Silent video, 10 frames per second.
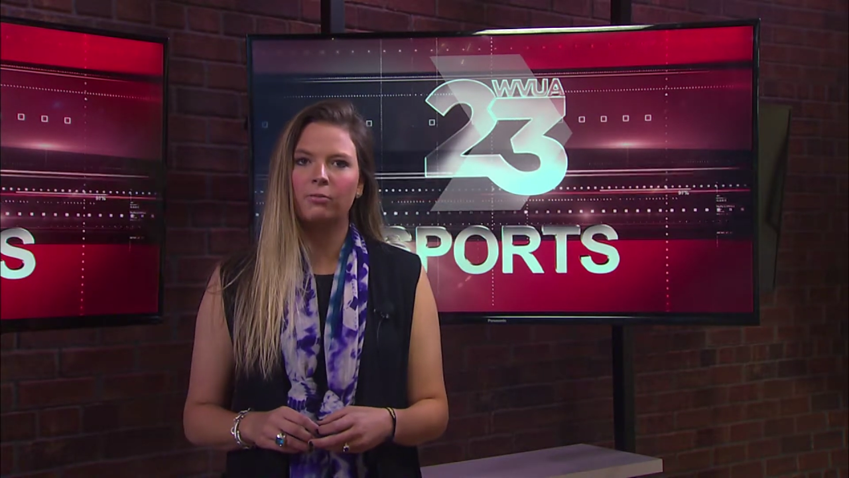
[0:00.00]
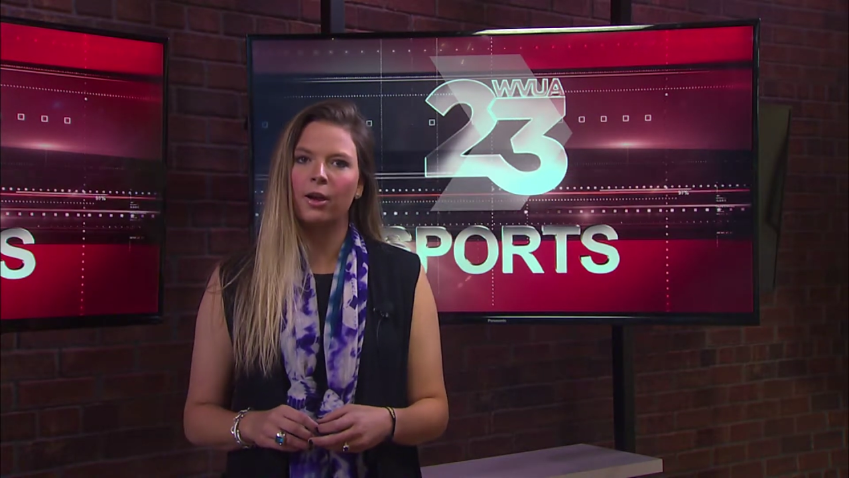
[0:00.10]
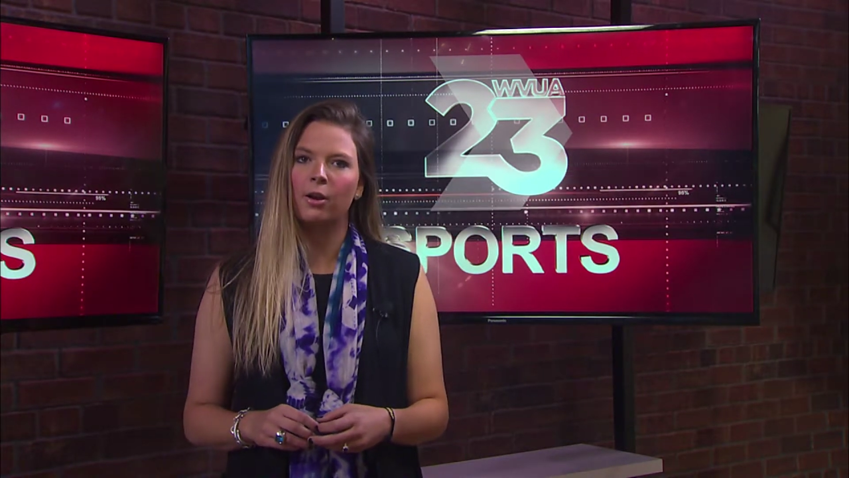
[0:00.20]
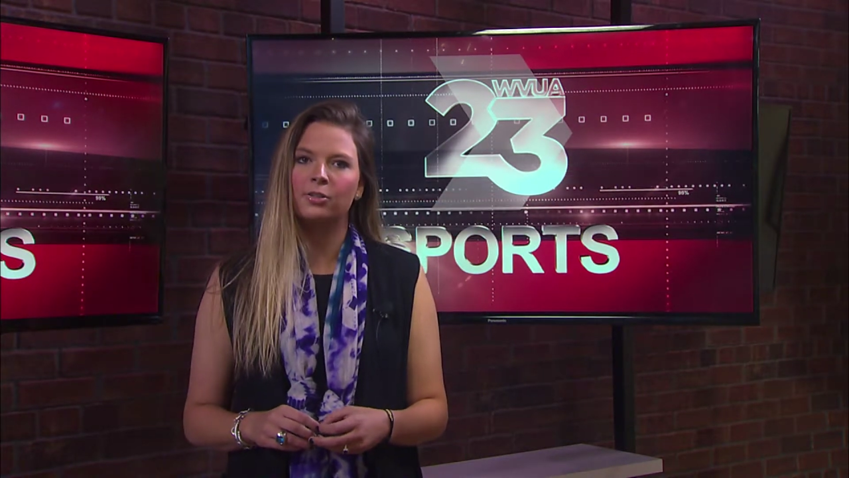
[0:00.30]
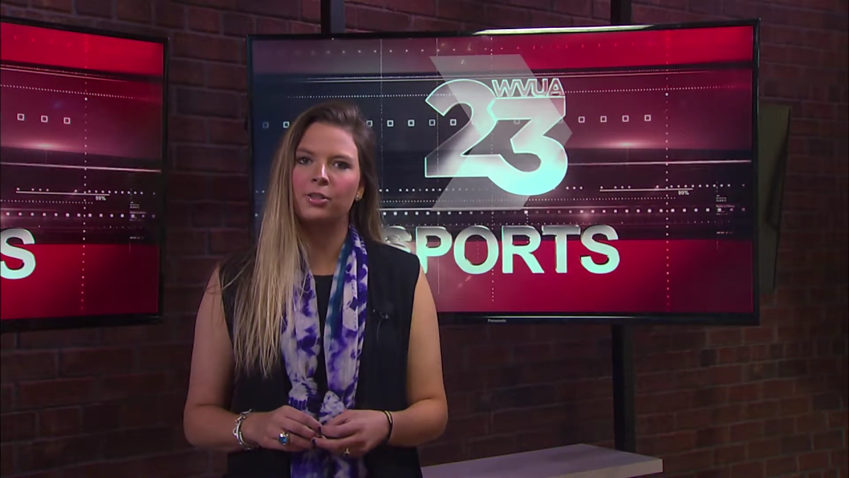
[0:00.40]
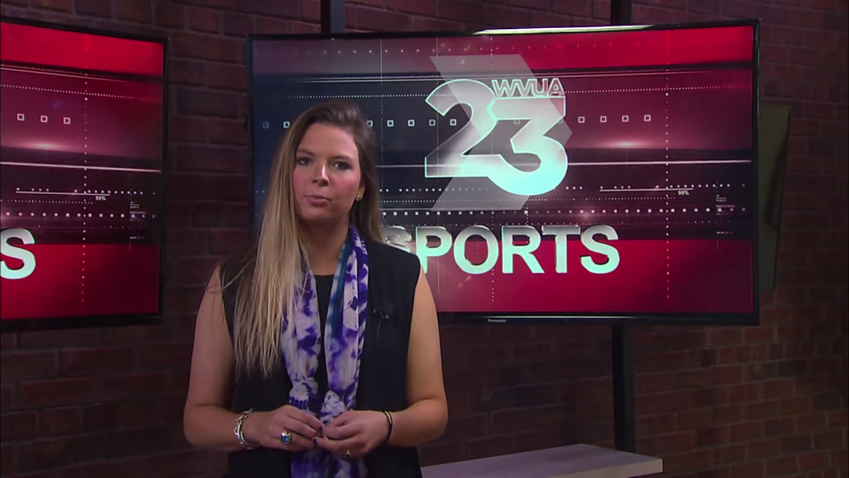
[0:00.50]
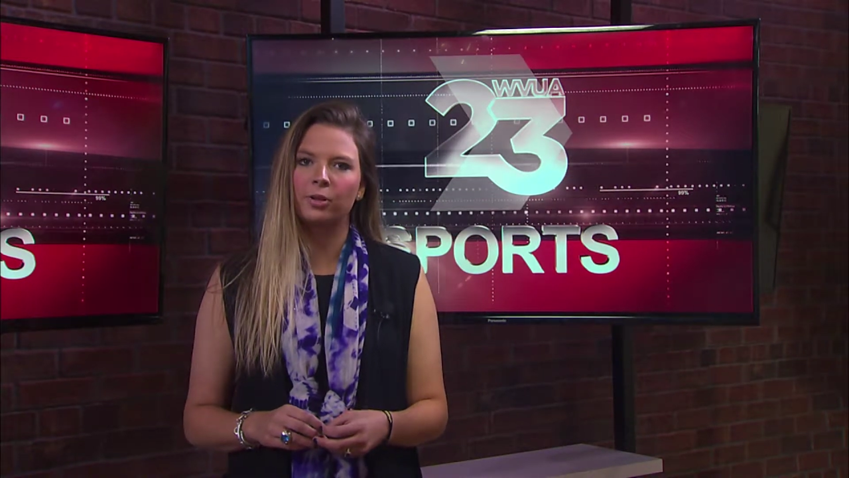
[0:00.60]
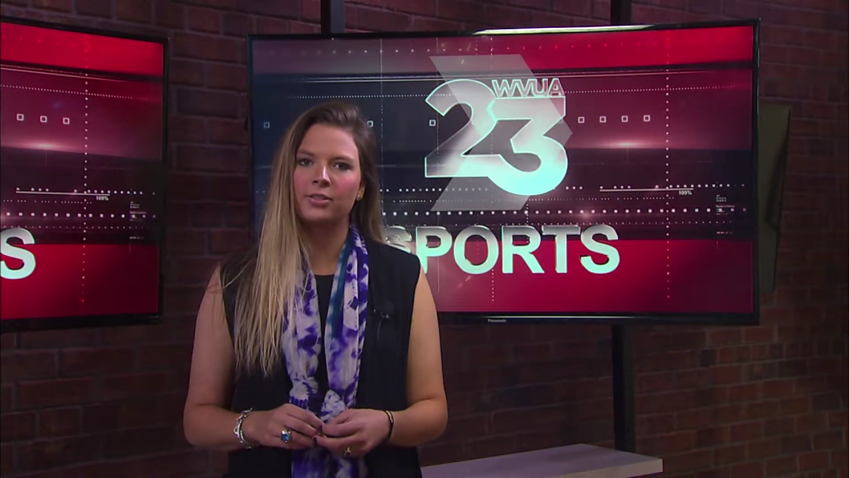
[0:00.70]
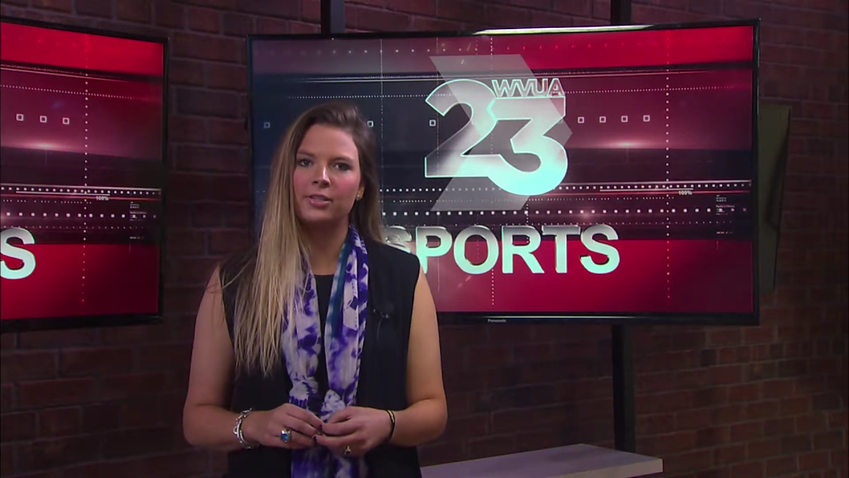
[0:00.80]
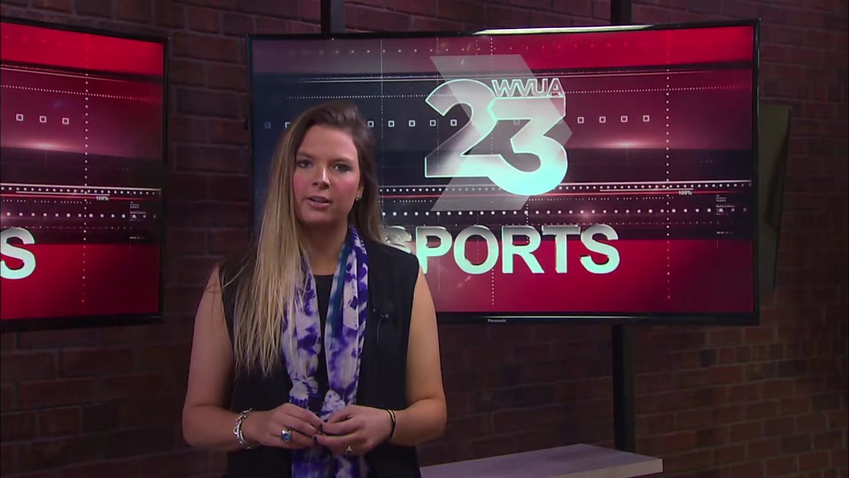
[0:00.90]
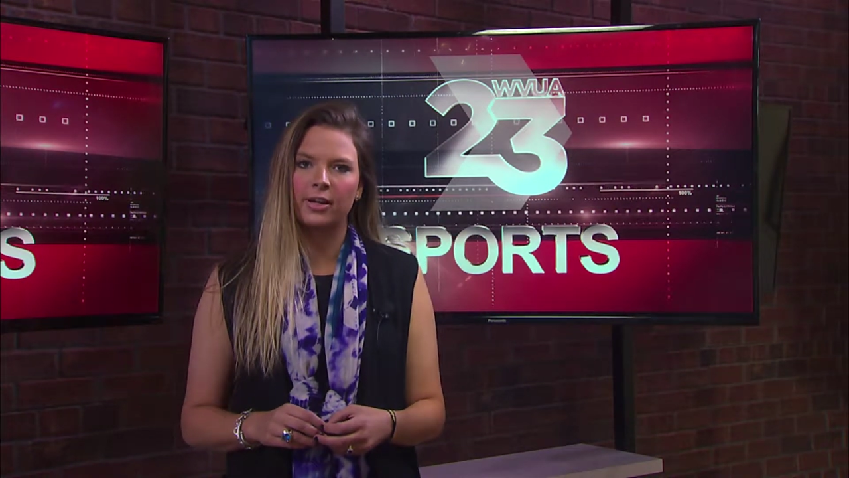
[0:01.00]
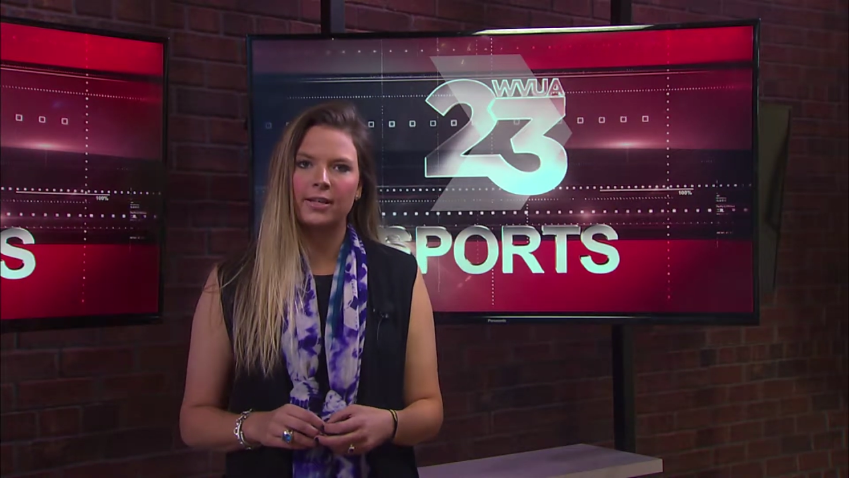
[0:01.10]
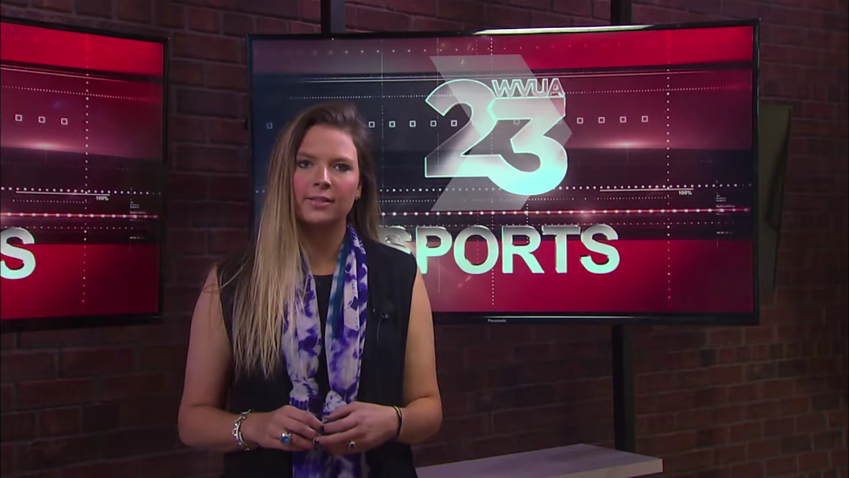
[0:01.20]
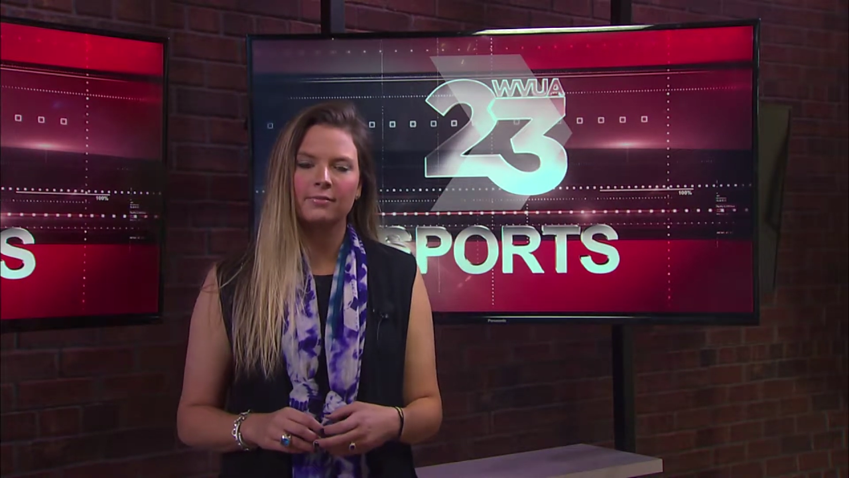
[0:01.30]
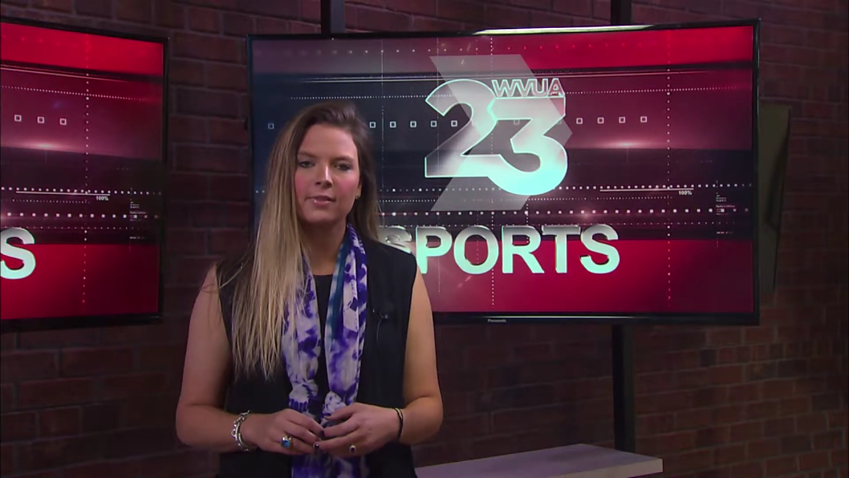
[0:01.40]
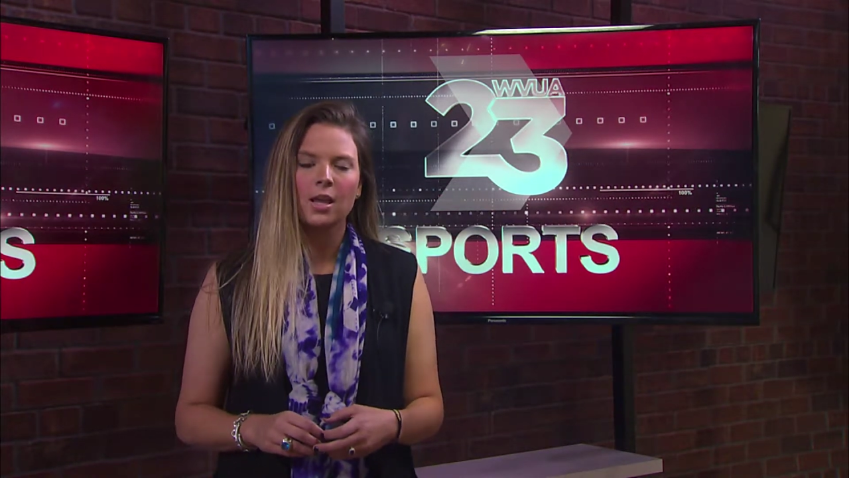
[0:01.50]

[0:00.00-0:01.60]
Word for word: road to the World Series.